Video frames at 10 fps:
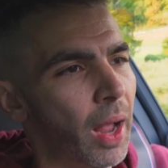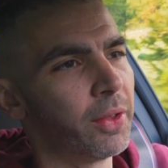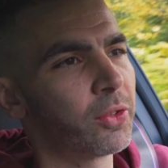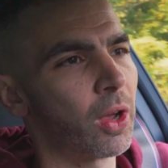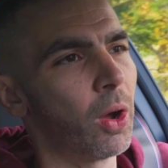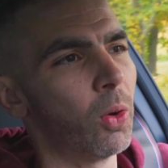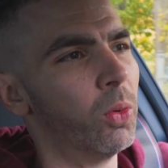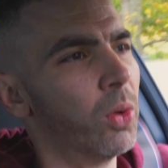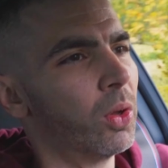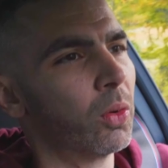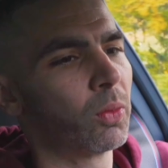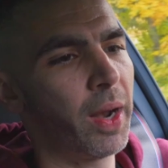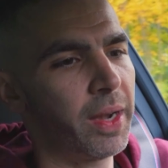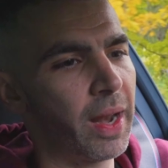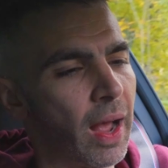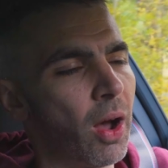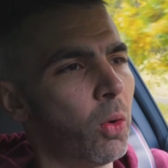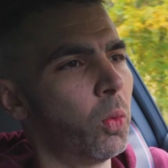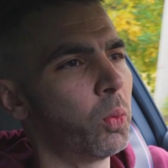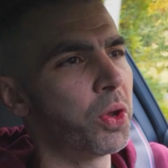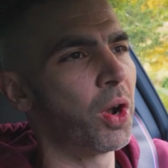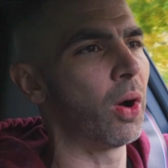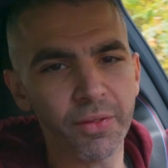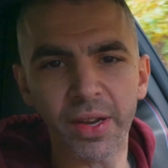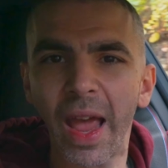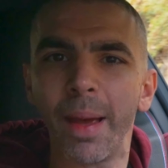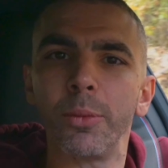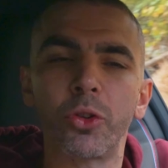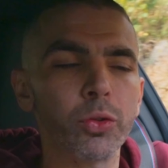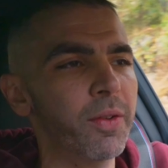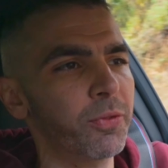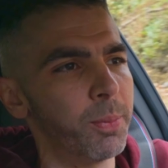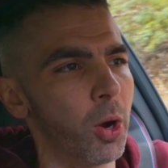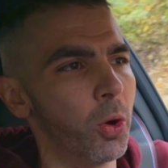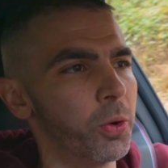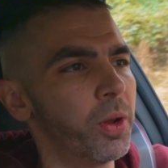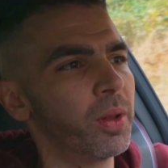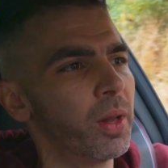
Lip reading: And so right now, you know, I have an M drift mode,